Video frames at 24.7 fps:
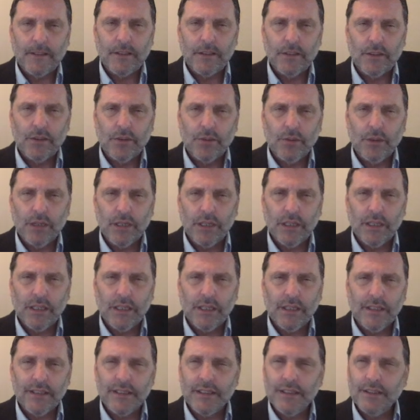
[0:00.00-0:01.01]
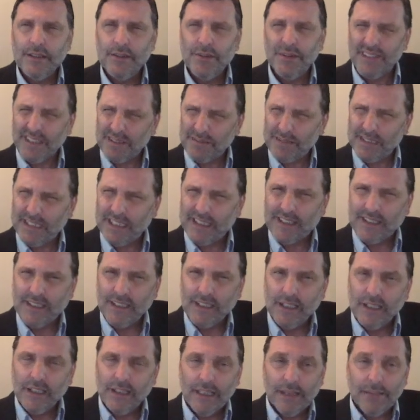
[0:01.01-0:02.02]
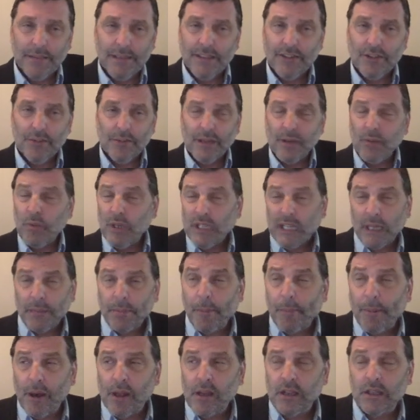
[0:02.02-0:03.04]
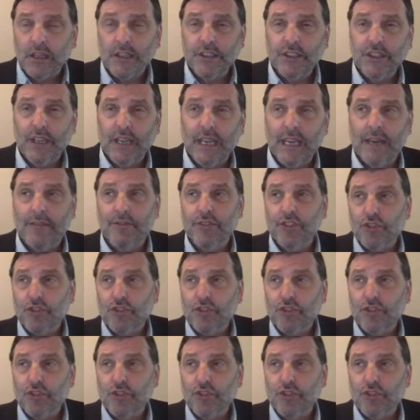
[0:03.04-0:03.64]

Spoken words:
What? What does that mean? That means no matter what type of polygon you have,